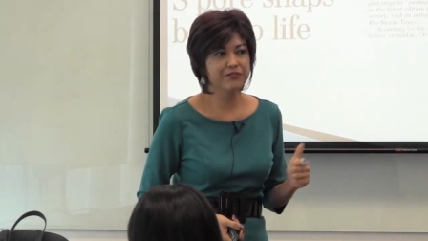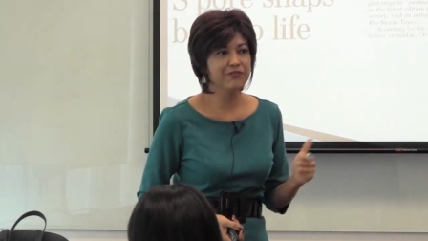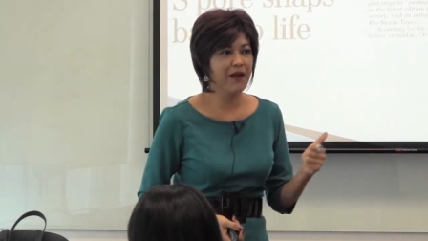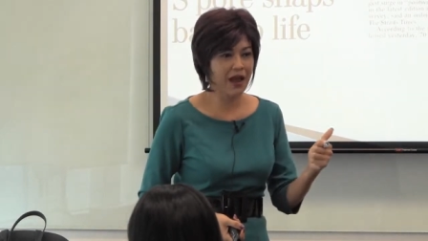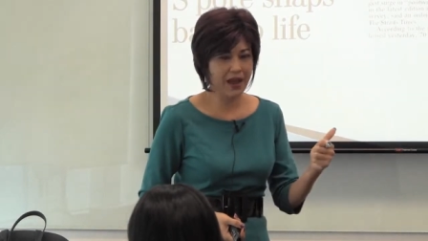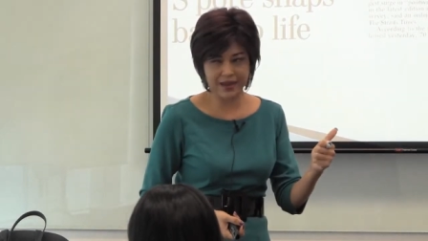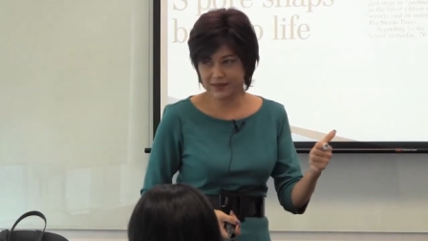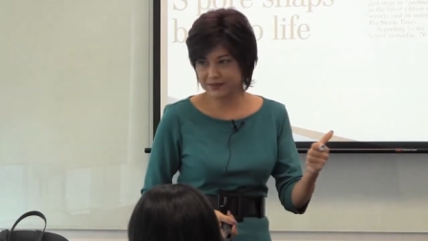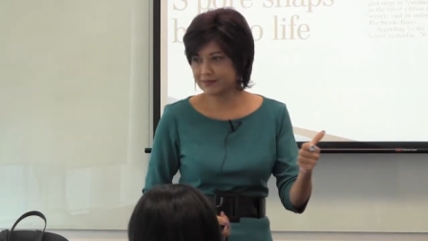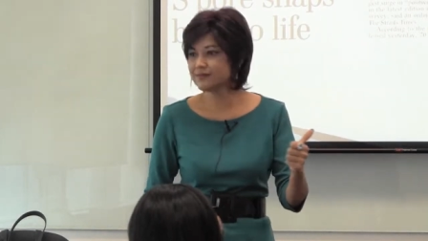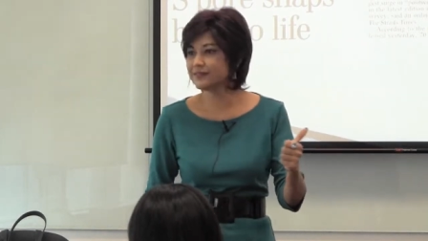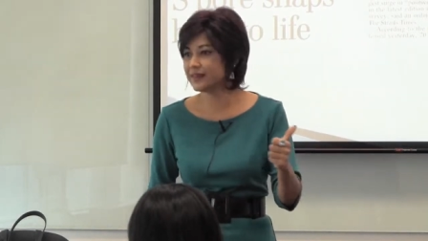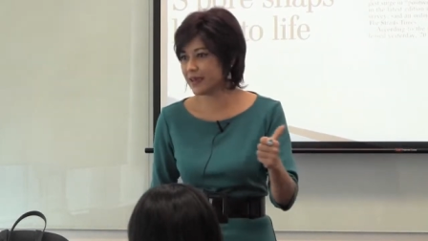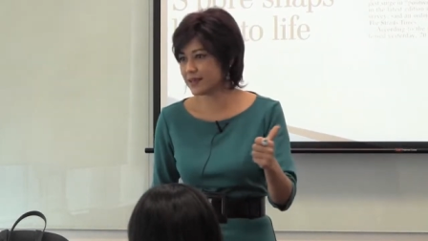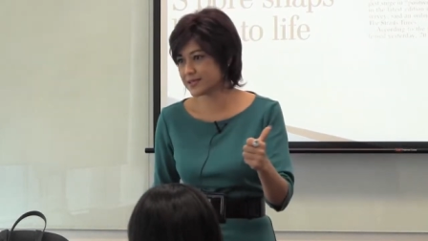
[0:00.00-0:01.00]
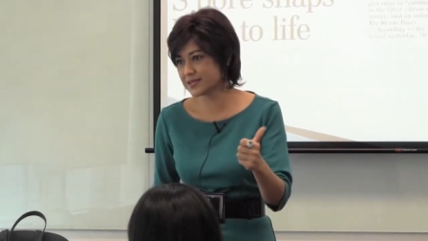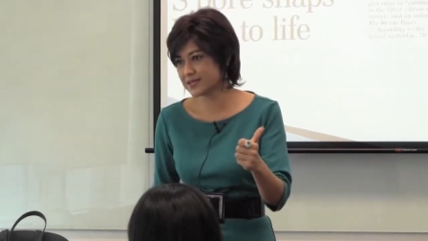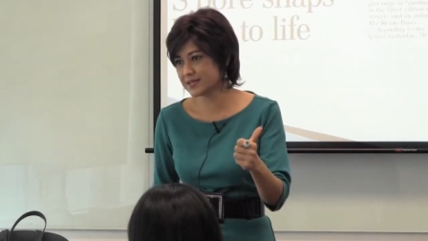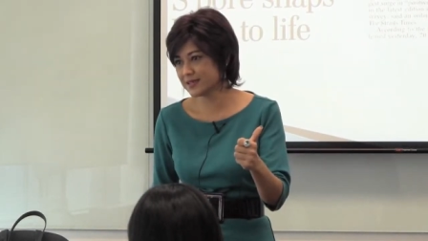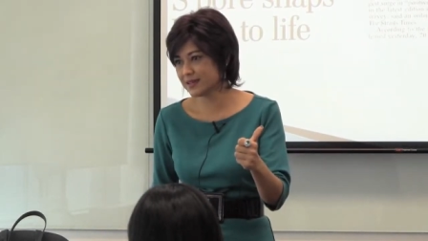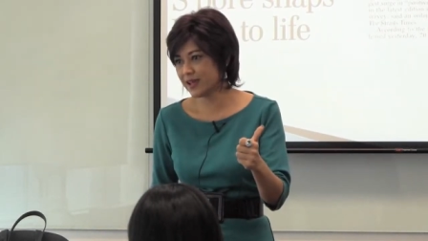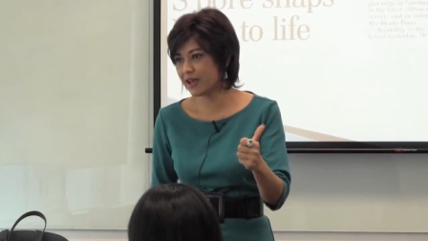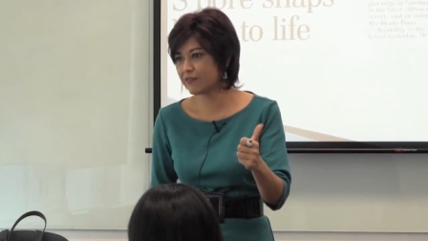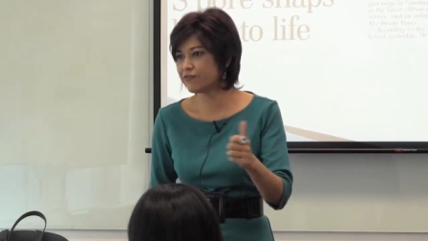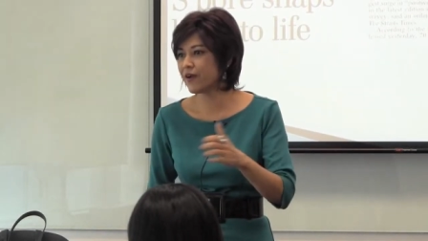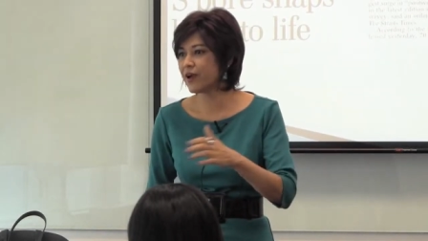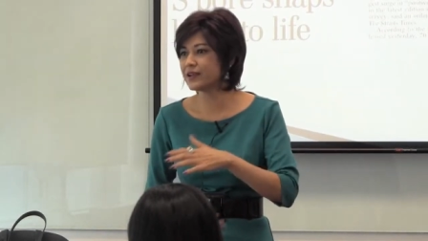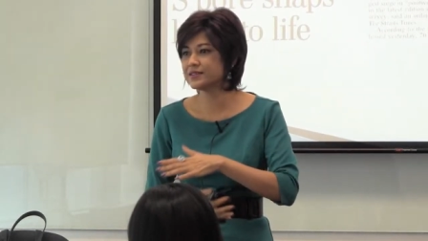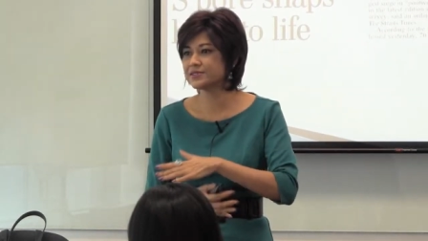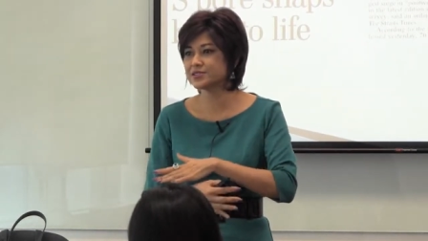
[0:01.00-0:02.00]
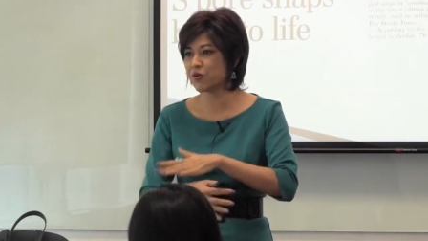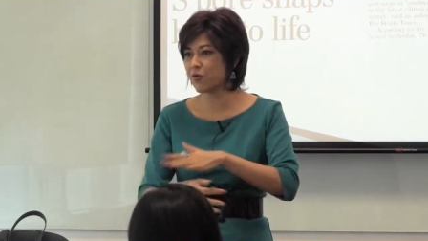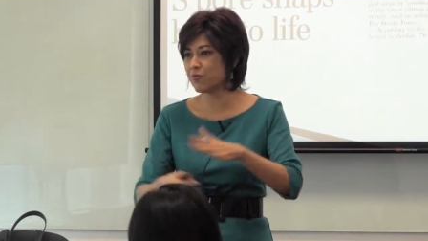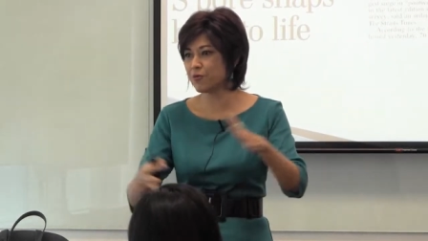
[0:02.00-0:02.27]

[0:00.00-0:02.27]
Fine, yes. And fine is so